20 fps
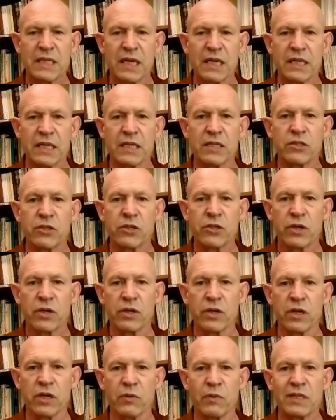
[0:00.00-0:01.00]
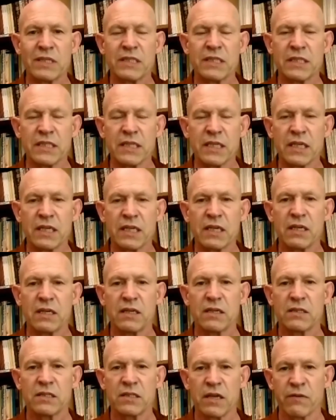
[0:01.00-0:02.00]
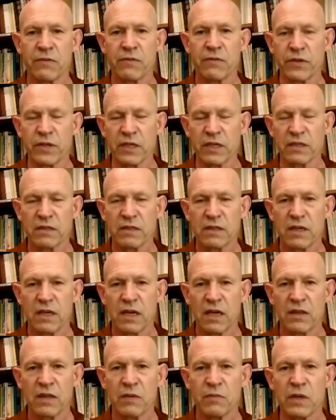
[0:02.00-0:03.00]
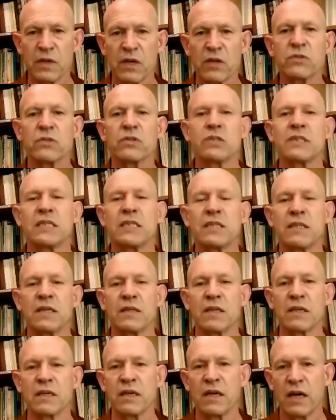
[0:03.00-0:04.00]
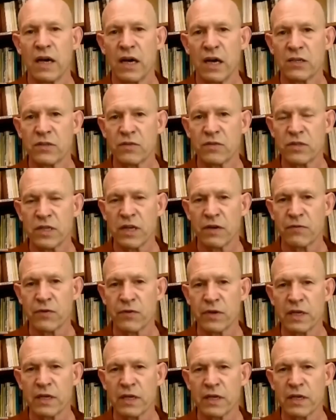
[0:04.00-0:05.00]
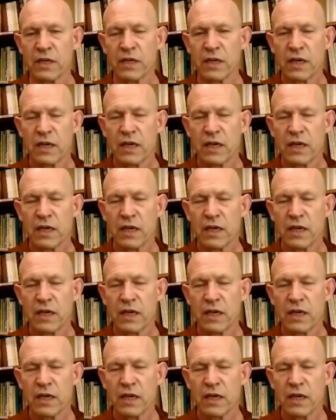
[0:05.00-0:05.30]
study internally, we see suffering, and then we also see that the cause of suffering